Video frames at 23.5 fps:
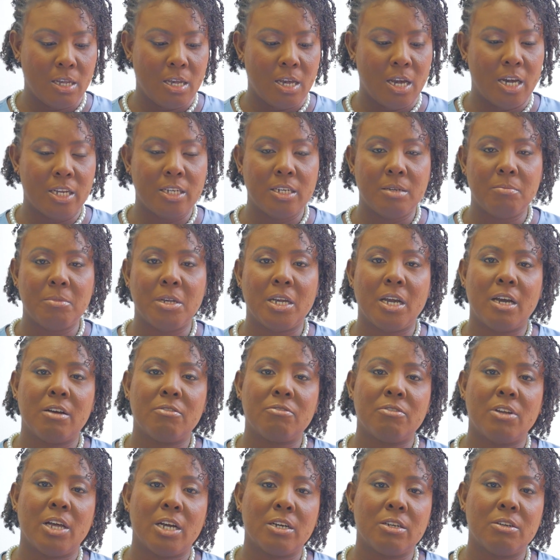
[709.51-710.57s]
And they may have
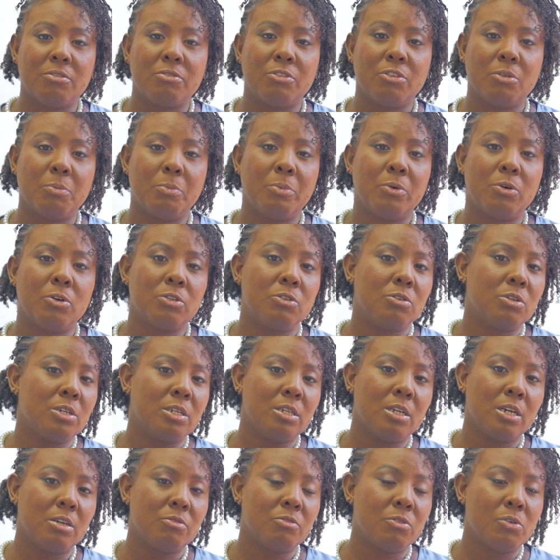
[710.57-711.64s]
lack of support. You can
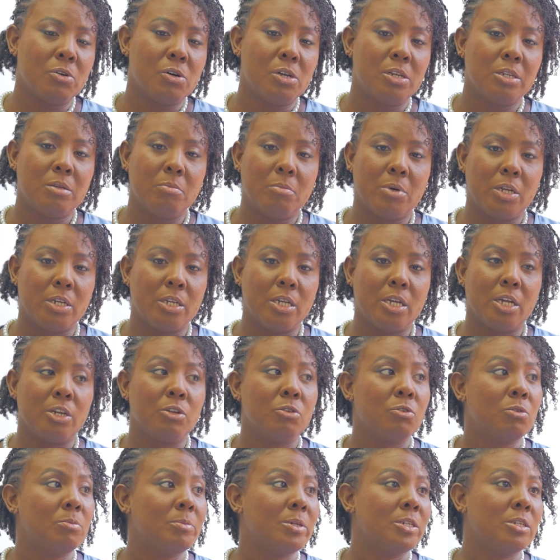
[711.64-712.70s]
have all the money and
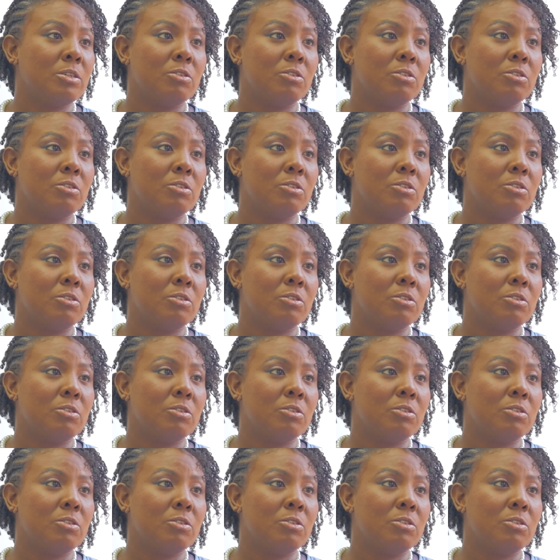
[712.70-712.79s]
nobody